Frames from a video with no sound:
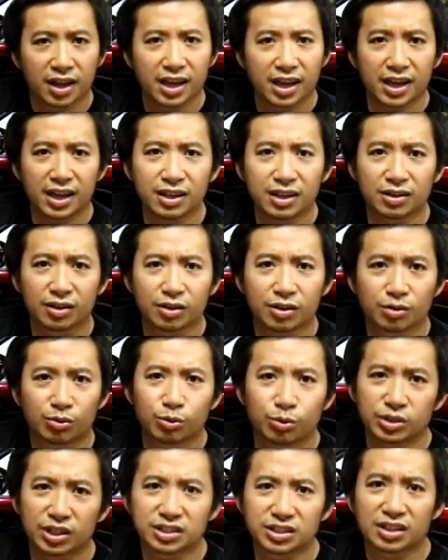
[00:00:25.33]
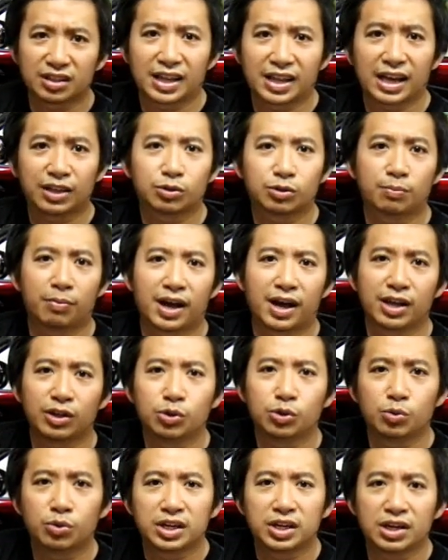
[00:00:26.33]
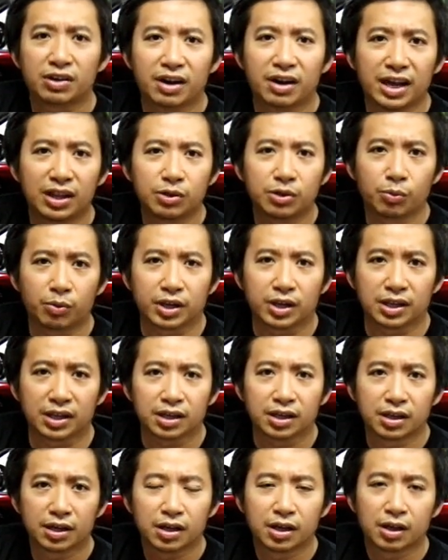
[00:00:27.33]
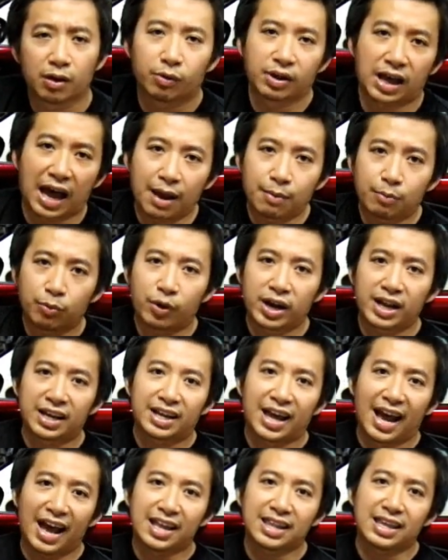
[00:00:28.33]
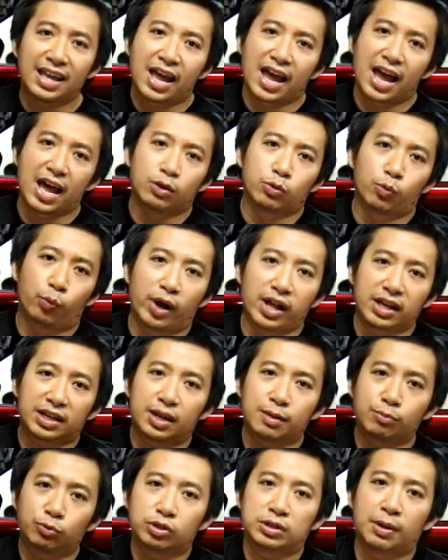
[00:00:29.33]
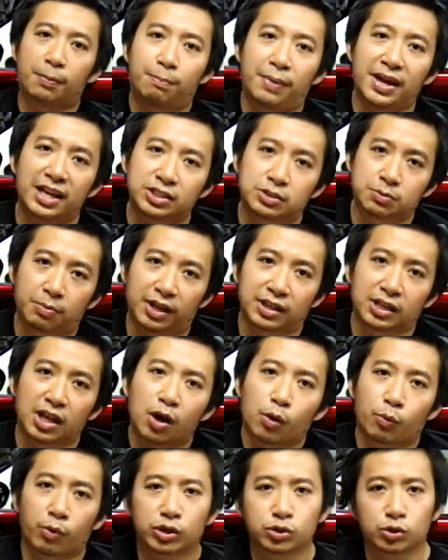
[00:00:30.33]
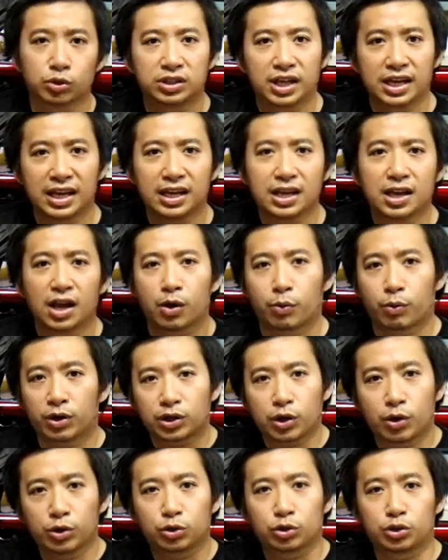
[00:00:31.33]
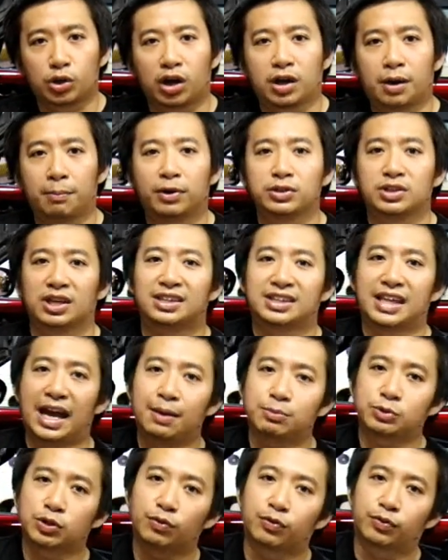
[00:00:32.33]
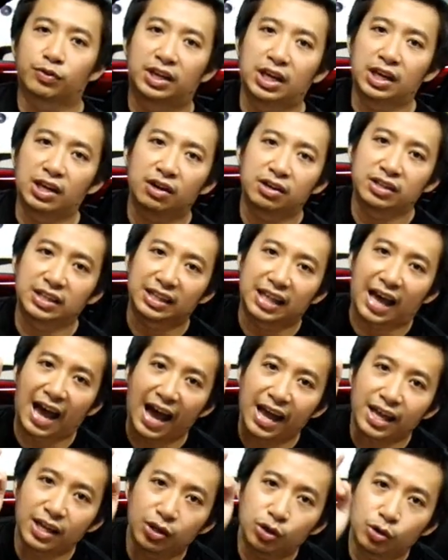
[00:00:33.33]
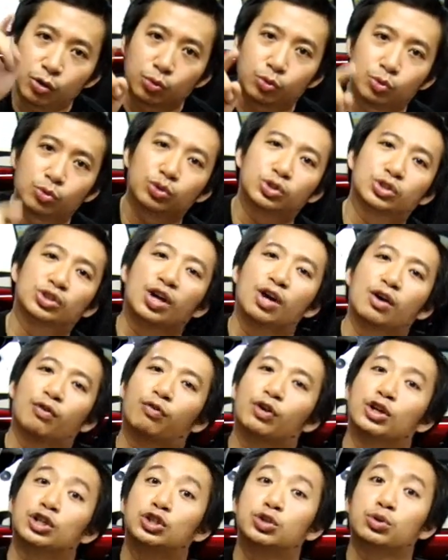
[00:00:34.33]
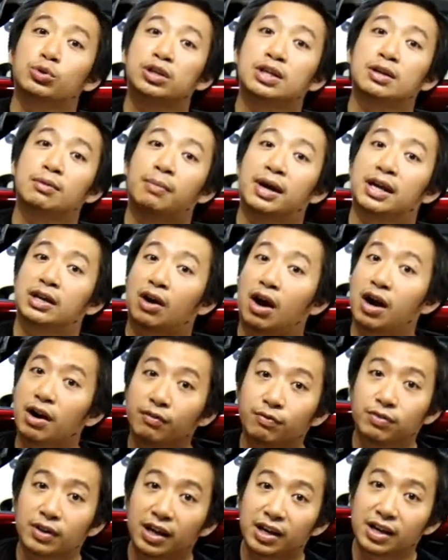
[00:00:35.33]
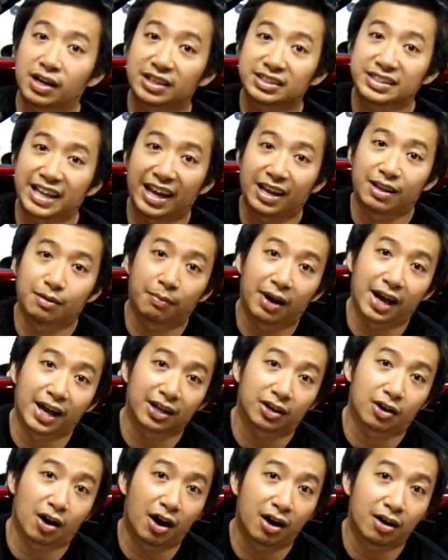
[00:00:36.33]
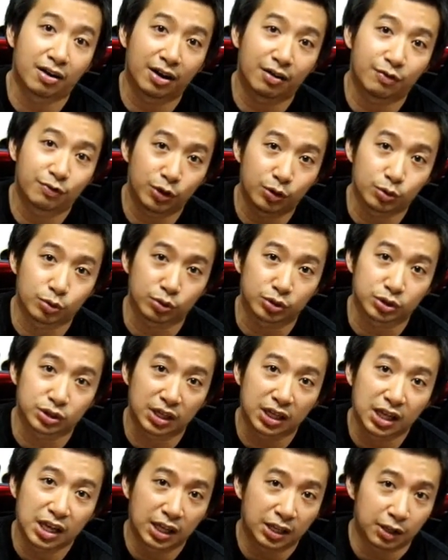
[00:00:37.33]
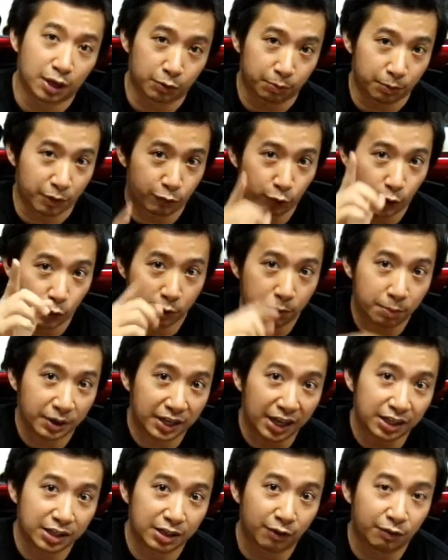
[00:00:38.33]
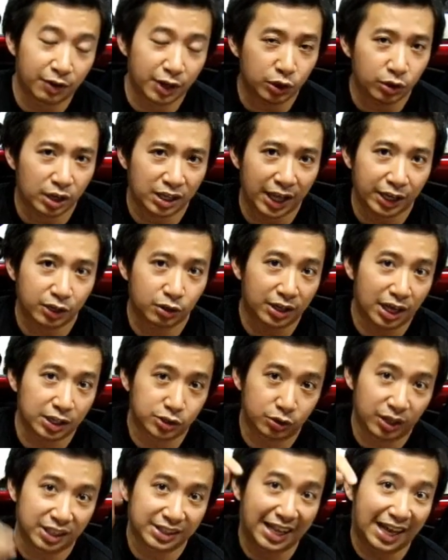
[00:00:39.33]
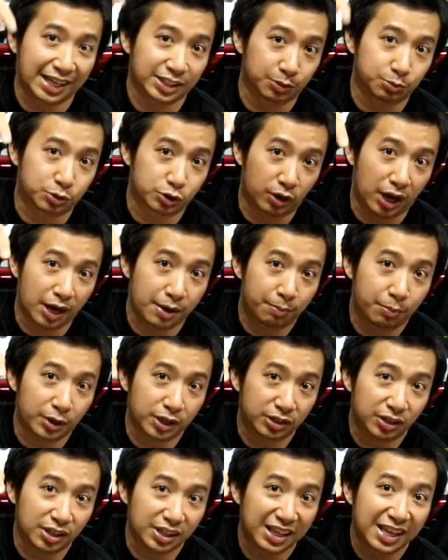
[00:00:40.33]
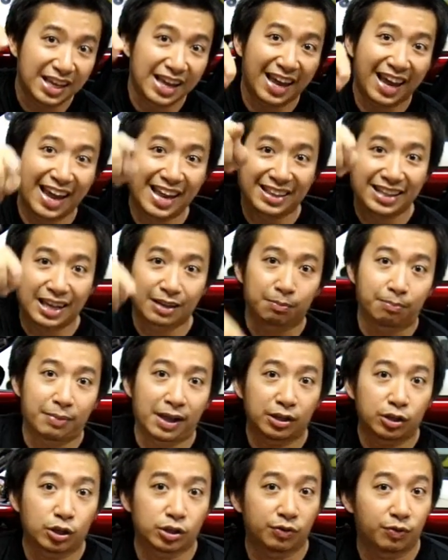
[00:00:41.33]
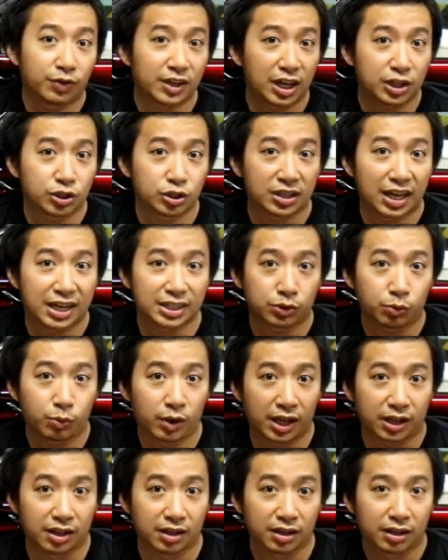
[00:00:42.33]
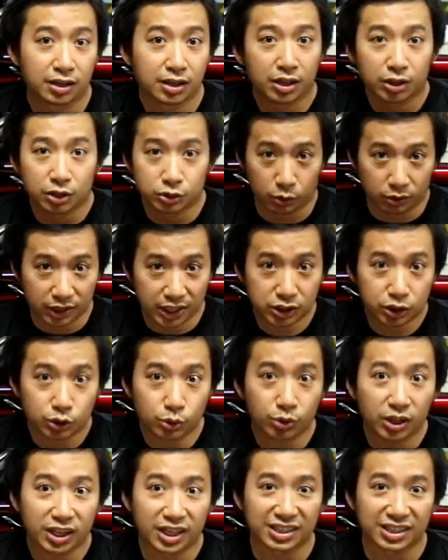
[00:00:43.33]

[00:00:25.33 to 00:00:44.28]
And who doesn't like to buy new gear anyway? Well, I'm Ray Gan, and welcome to The Basement, where today we're going to talk about the types of gear that I use for shooting my car vlogs and my car reviews. Now, before we begin the video, I'd like you guys to hit that subscribe button and that bell notification as well. So let's do